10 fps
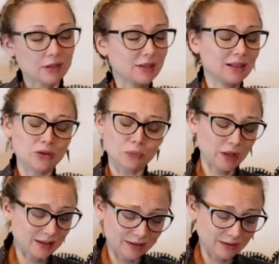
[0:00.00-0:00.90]
so I was like, don't
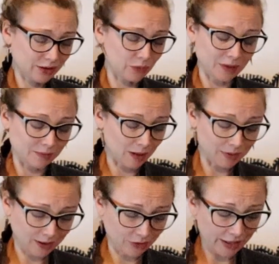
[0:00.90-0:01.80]
waste my
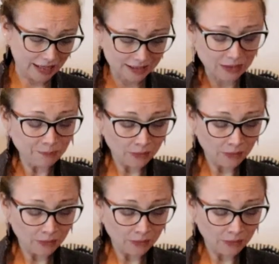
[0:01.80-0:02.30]
blood on that.